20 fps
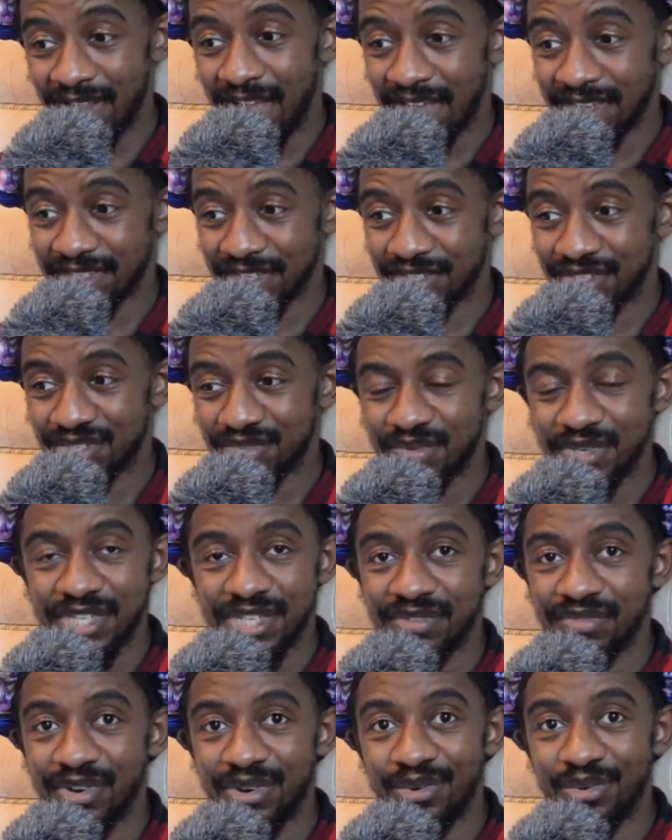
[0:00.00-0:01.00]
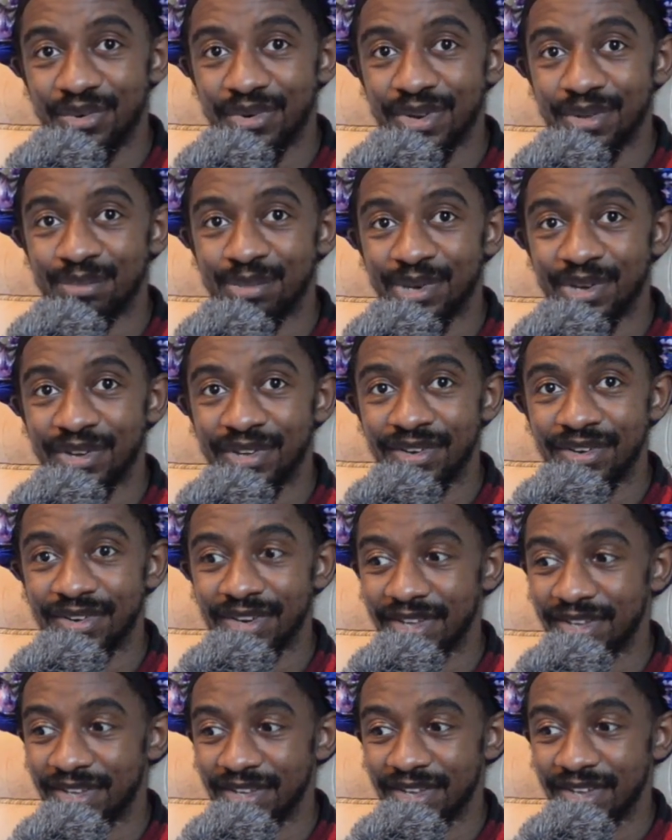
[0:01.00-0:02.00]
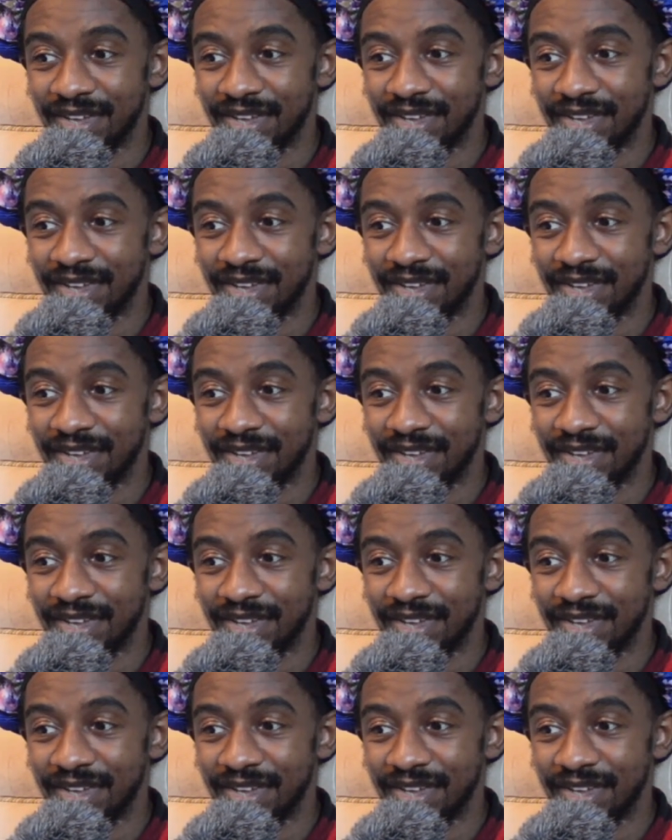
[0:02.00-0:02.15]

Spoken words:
has a squishy recorder button. Like,